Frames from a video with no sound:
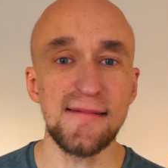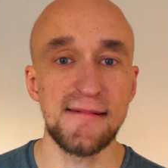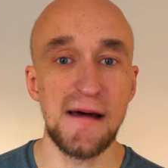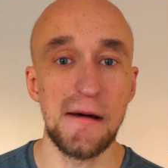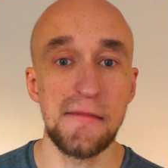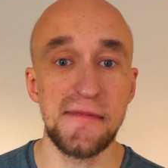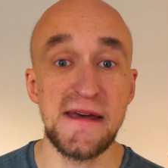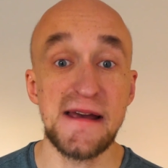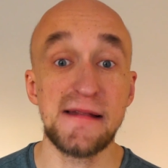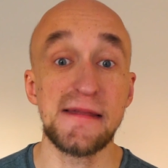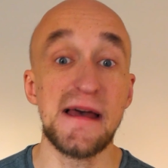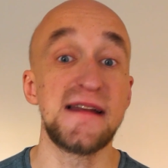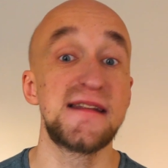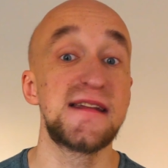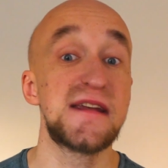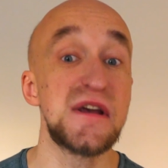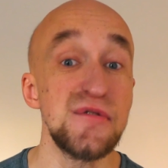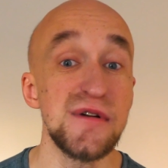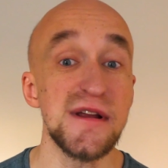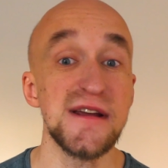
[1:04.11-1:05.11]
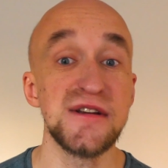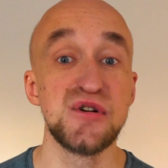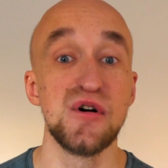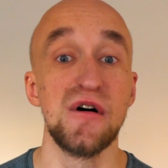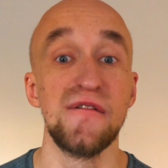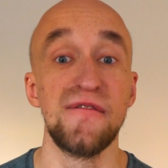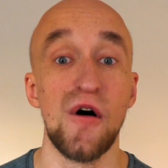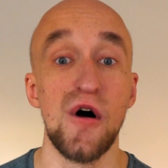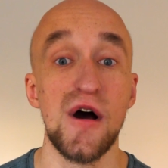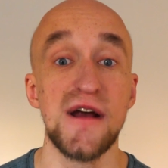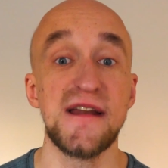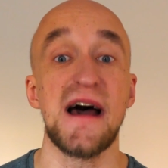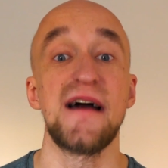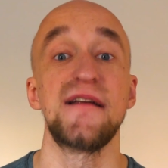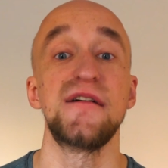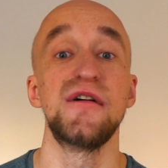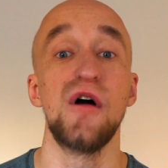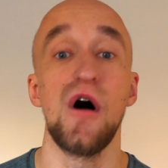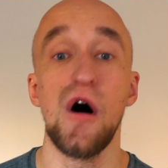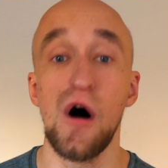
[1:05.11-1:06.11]
is something that you need to avoid
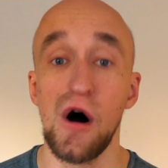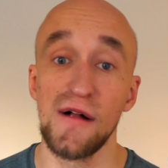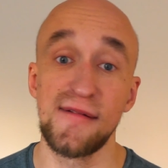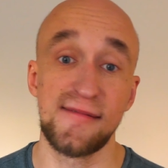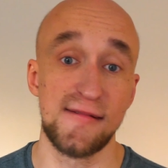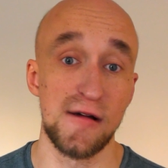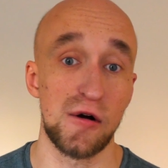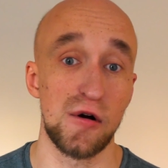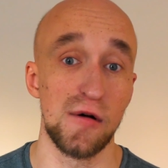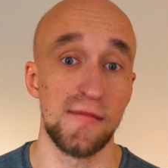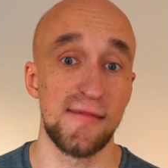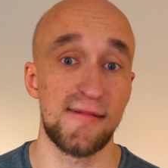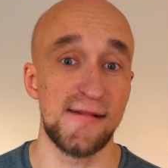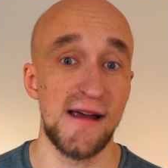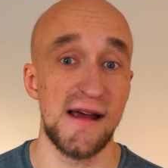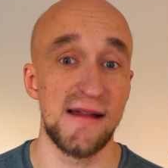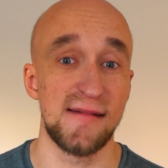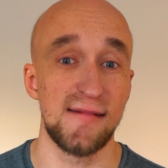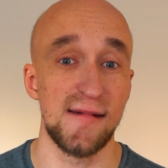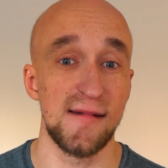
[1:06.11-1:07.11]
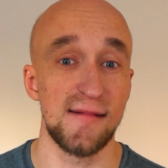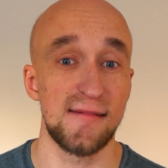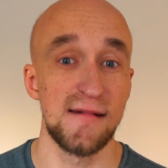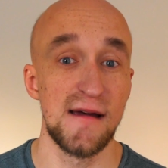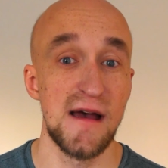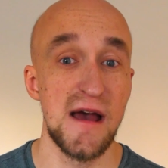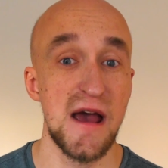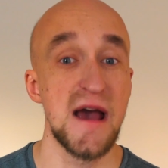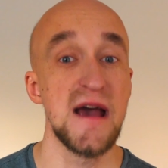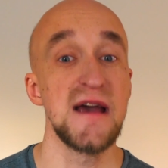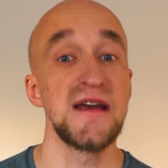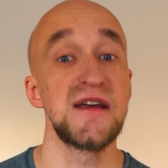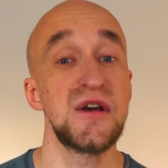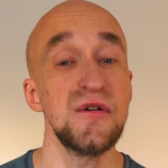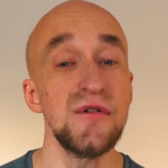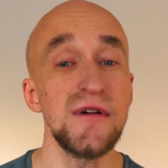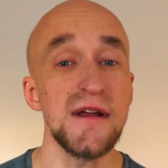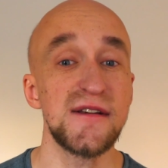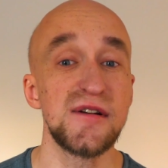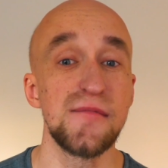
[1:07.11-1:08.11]
under all circumstances.
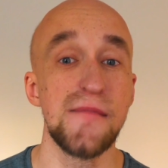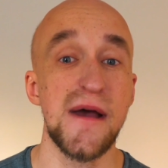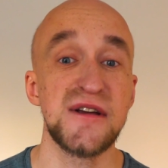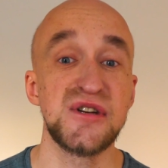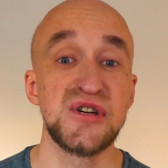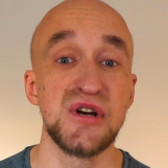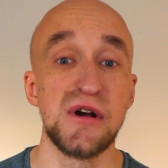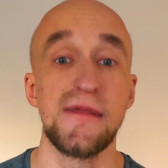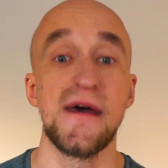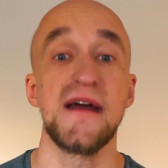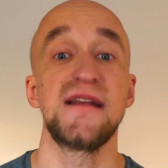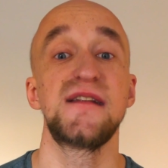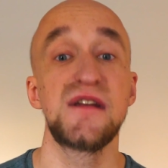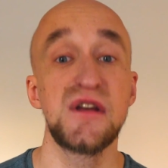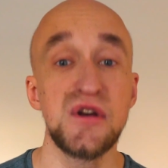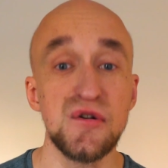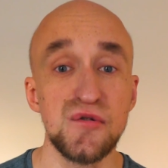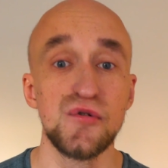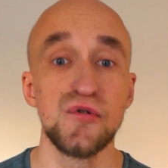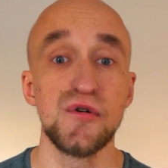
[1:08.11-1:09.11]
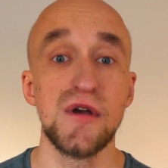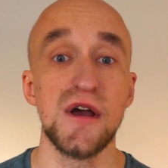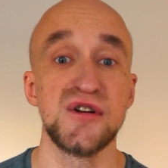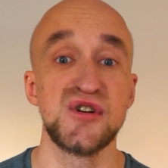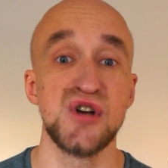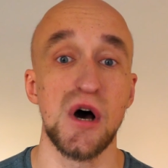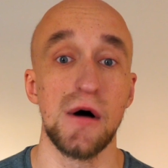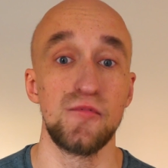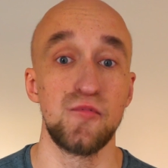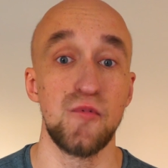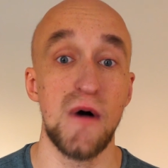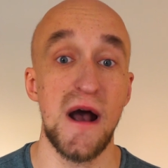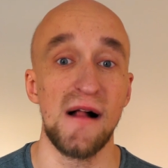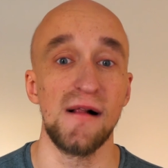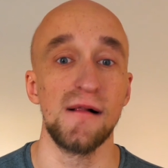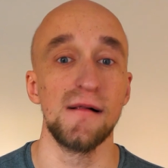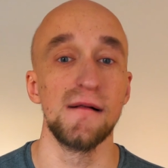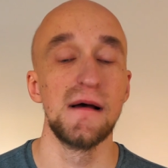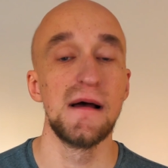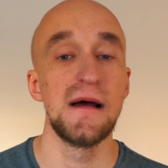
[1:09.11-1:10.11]
You need to make sure that you do your job
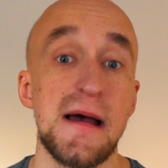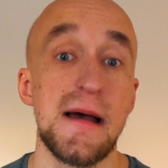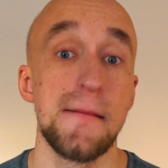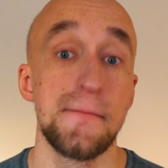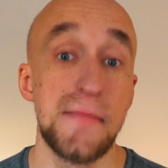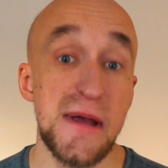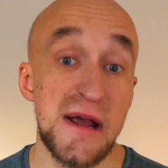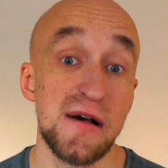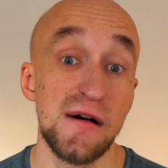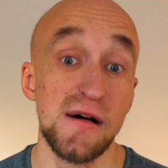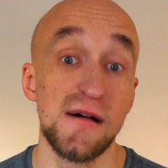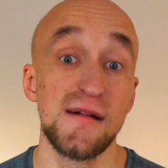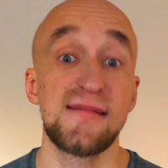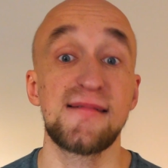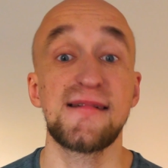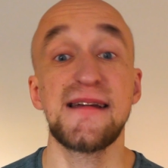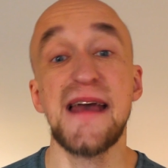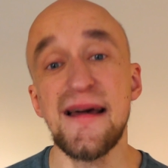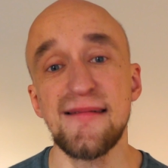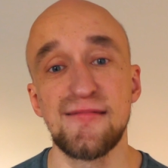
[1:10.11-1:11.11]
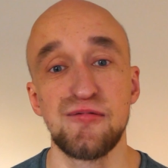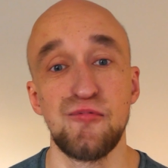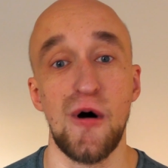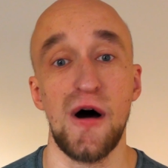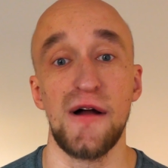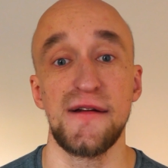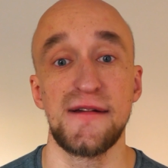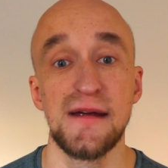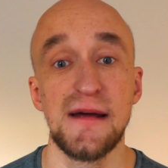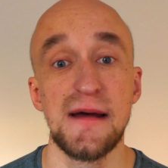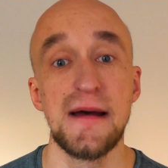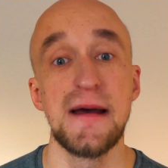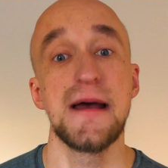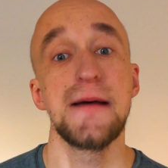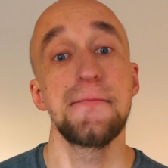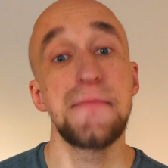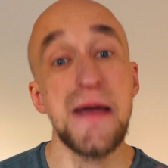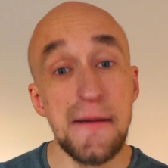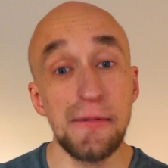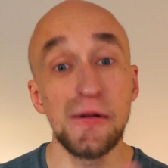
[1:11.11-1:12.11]
well. Because guess what?
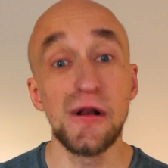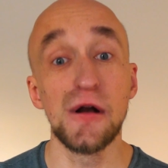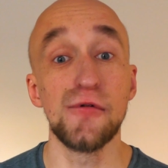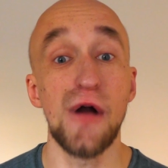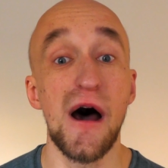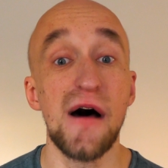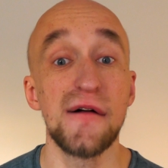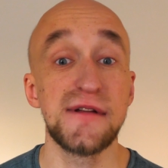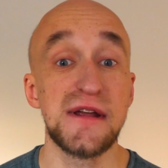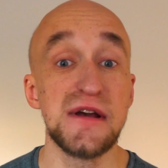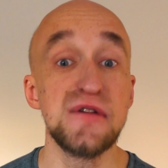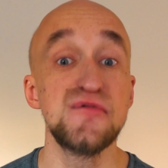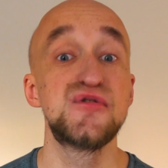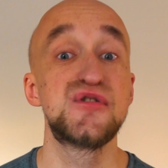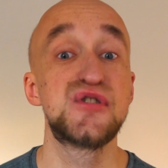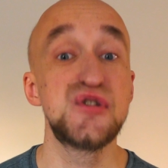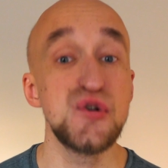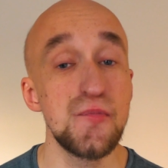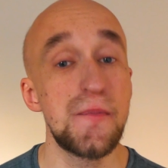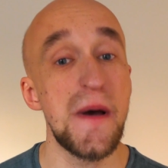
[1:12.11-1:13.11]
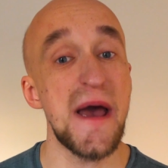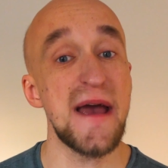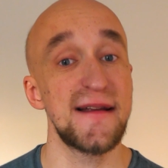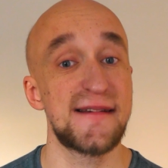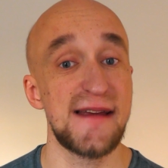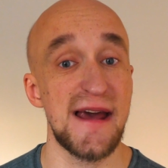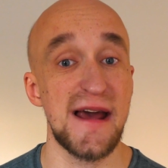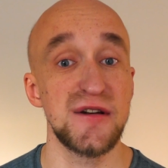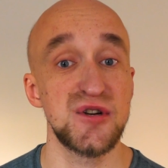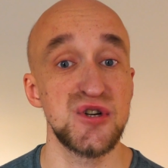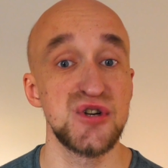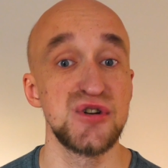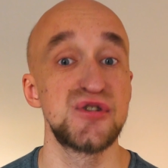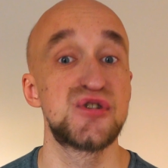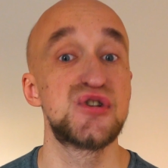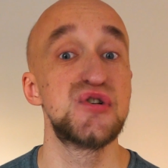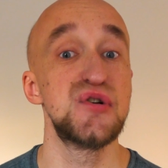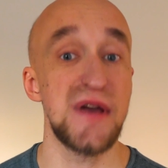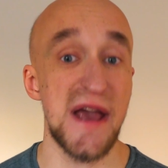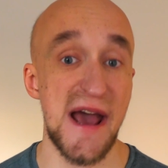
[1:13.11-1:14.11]
People around you do pay attention
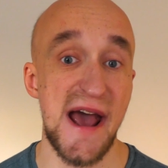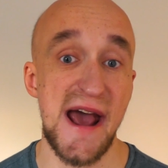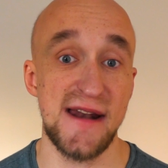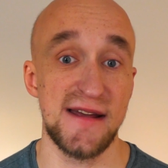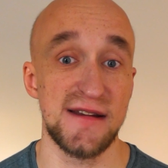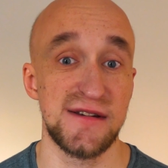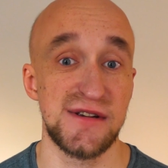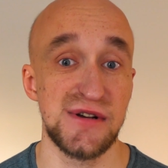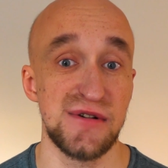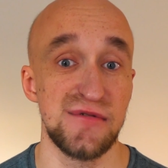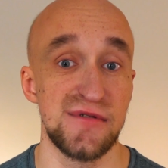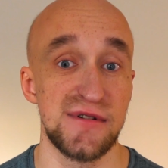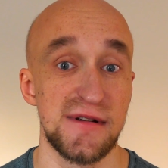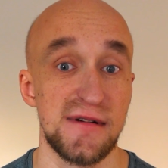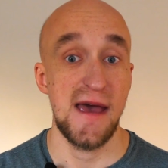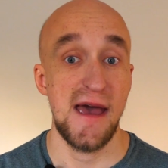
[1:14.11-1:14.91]
to your attitude.